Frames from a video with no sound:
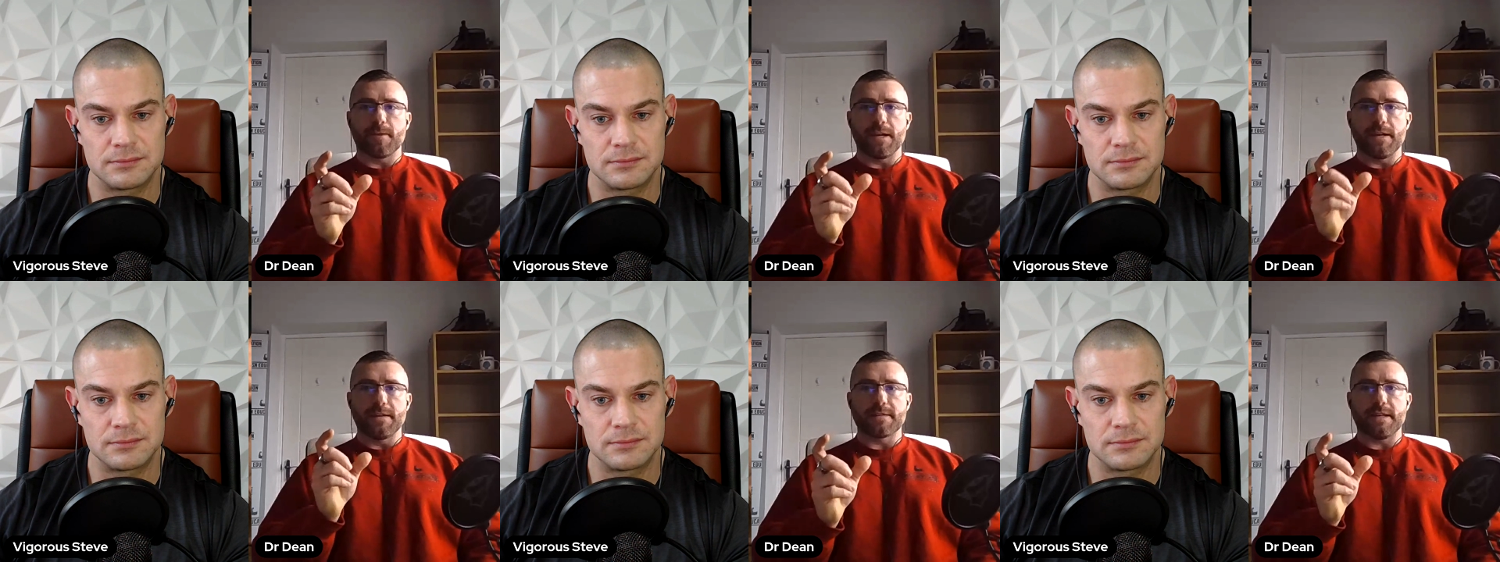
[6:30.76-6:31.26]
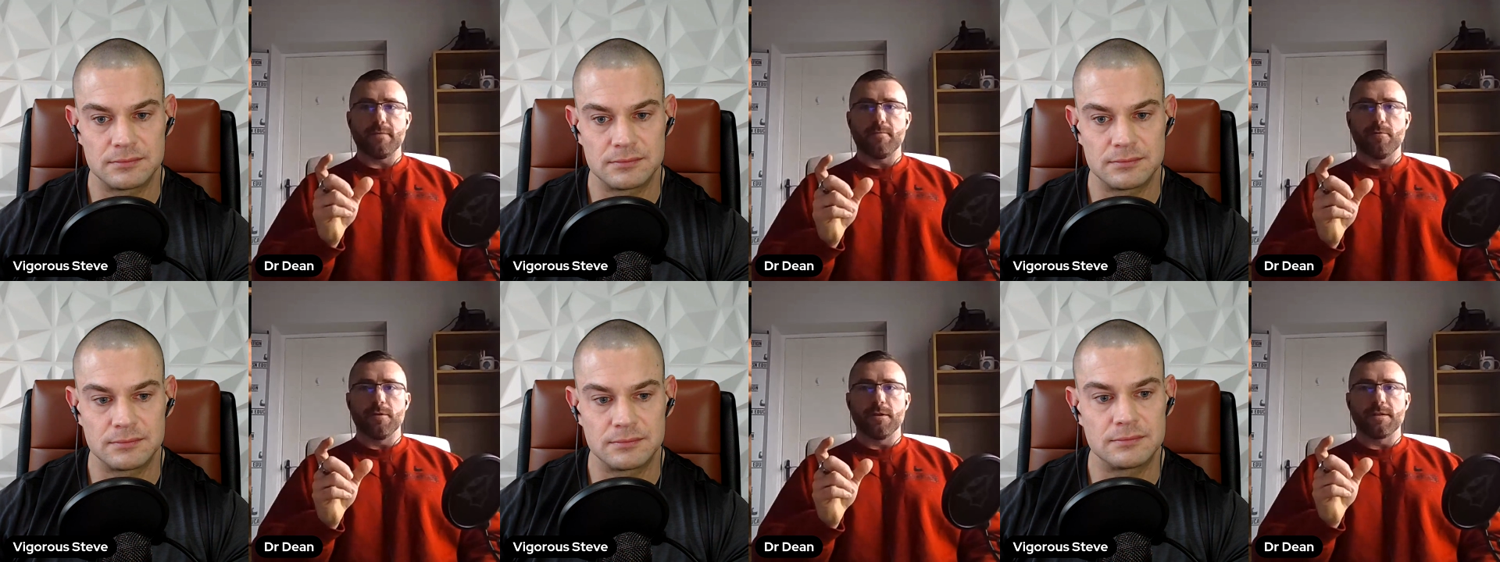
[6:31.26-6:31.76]
Speaker 1: between C
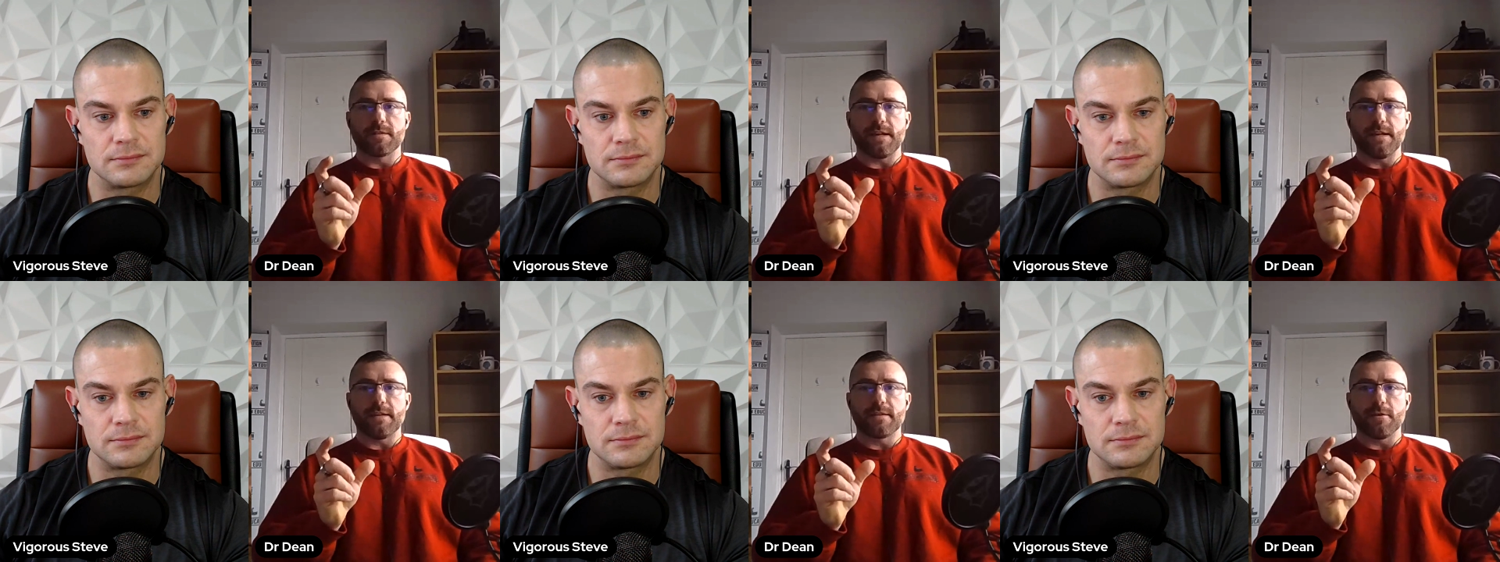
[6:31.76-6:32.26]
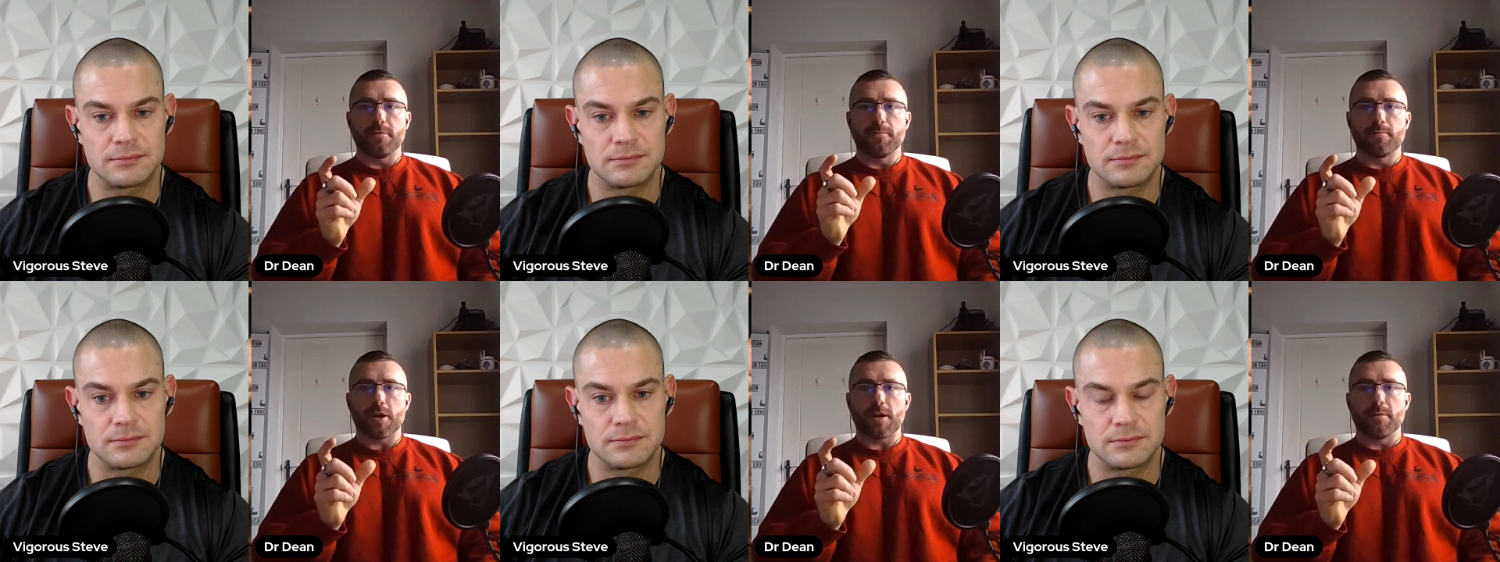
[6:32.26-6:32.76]
one and C two of
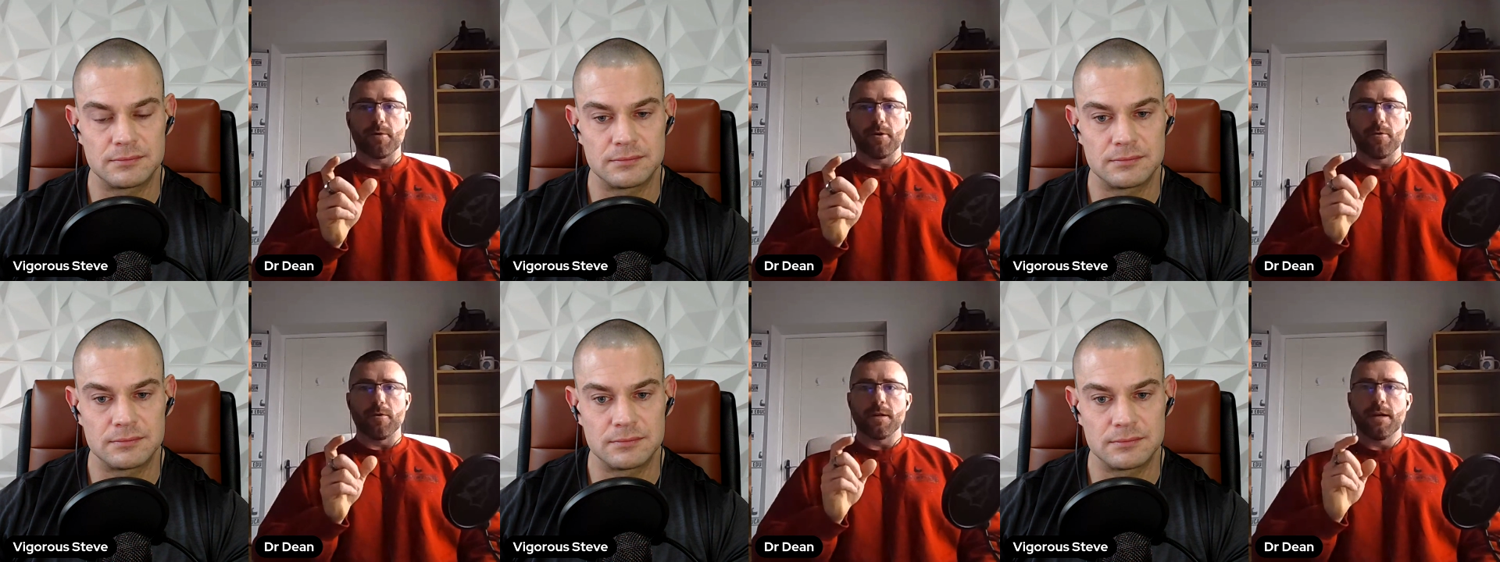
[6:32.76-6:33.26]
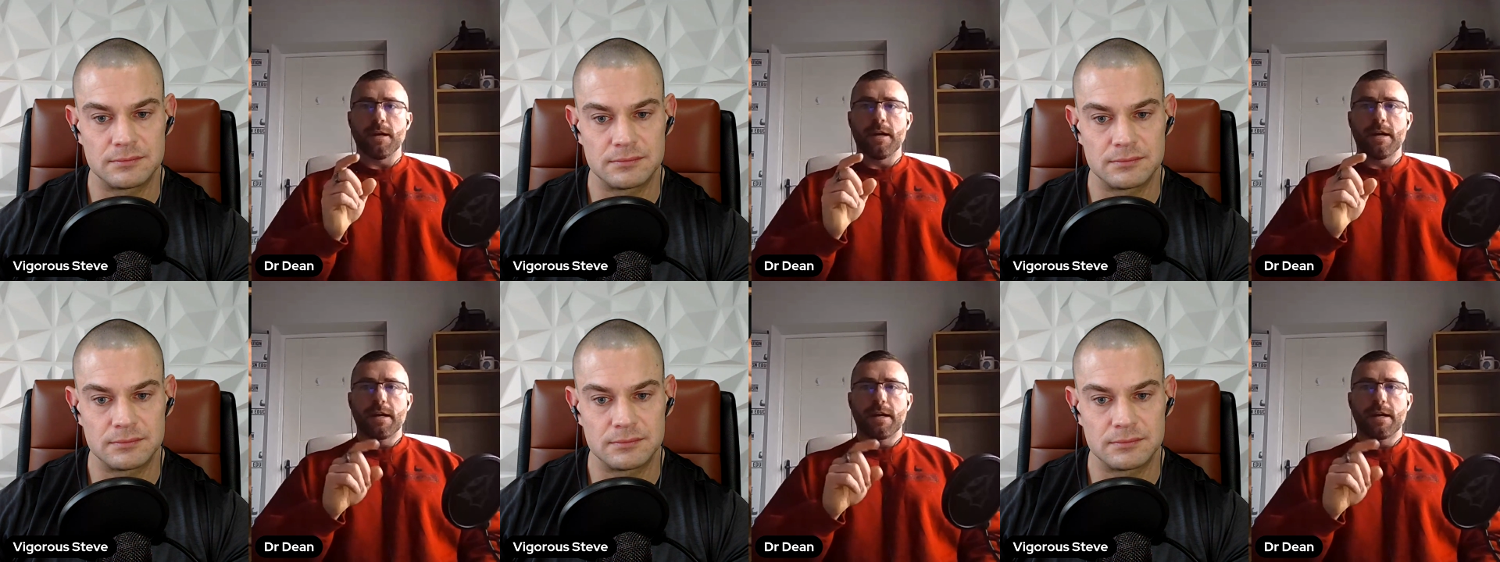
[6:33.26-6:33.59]
primobolan